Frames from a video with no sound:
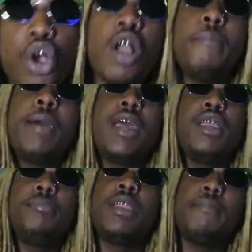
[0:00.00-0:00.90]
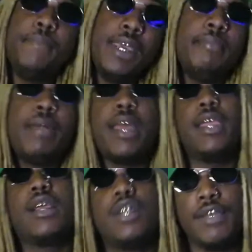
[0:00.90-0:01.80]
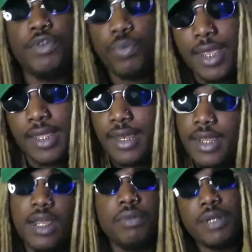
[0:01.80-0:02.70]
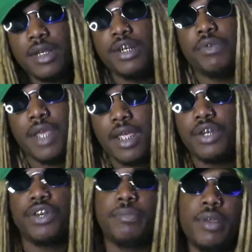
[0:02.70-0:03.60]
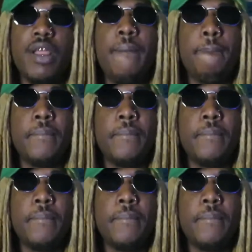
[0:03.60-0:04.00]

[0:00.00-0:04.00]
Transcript: Talk about it, you better be about it. Cause if you ain't, a nigga don't test your gangster, bruh.